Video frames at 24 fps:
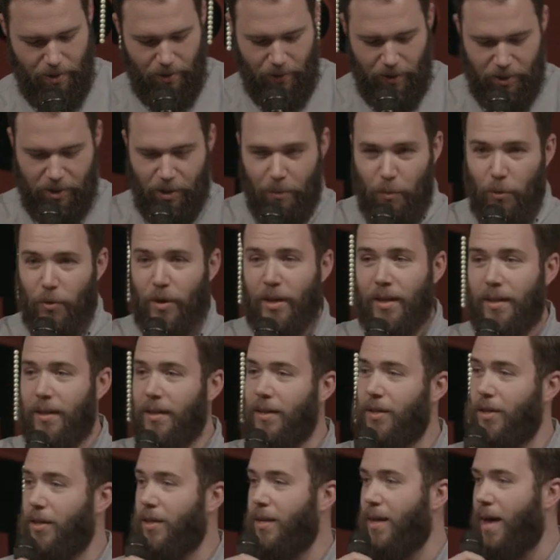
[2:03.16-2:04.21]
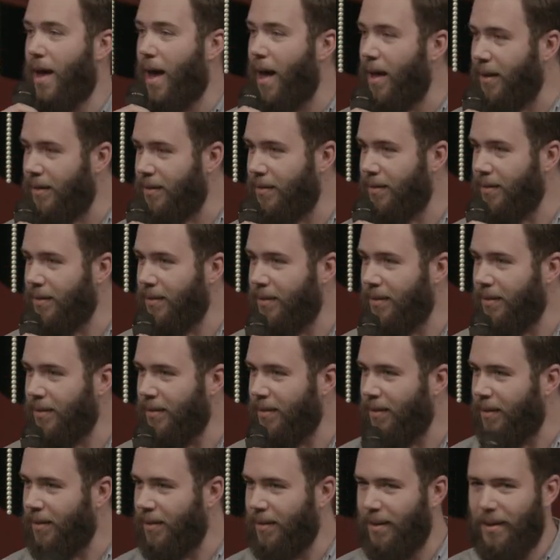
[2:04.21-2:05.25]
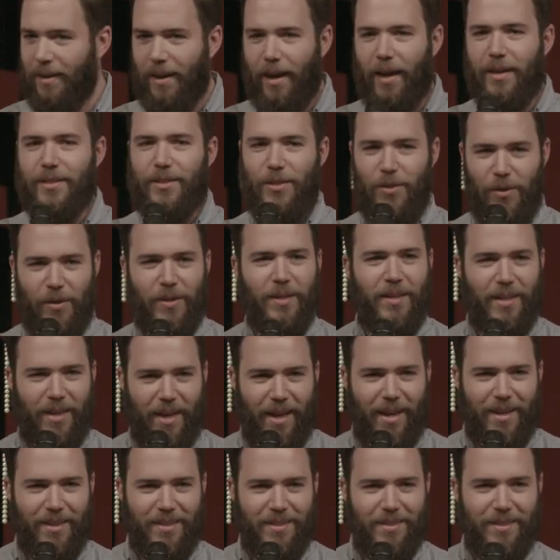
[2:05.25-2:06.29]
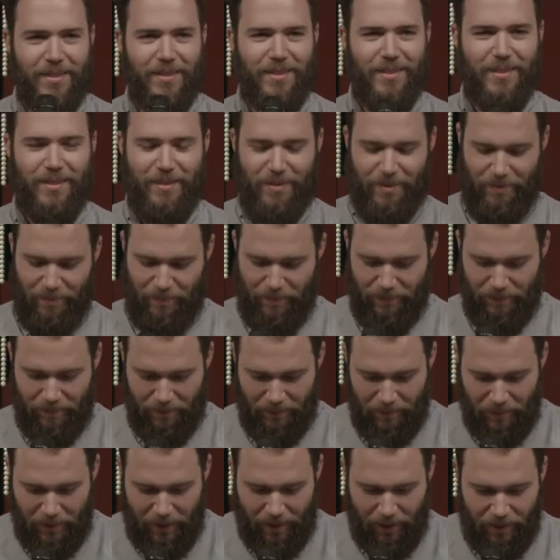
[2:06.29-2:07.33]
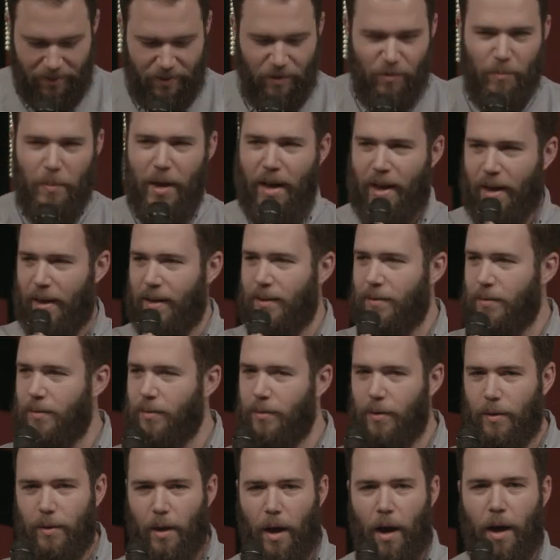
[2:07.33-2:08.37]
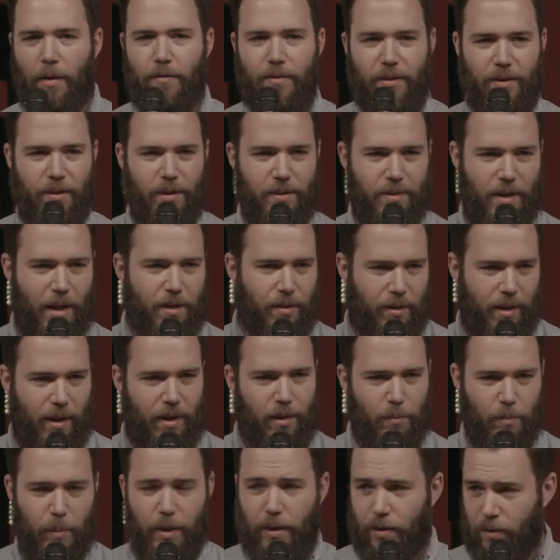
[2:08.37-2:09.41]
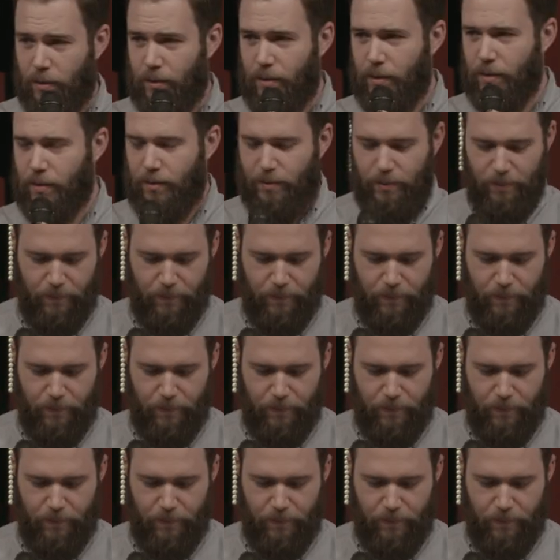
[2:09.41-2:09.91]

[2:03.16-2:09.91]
which I'm really good at, as you can guess, because of my obvious athletic build.